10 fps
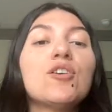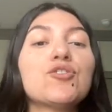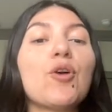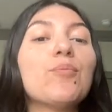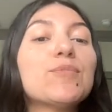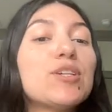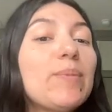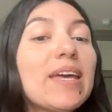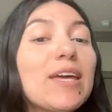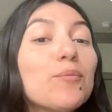So to
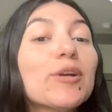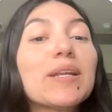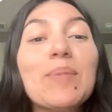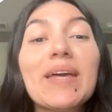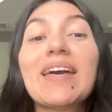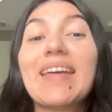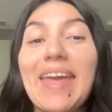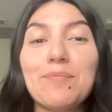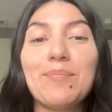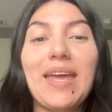begin, we're going to pick a
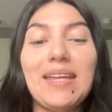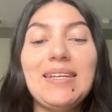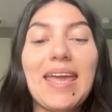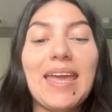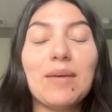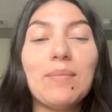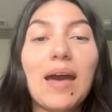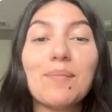campaign name.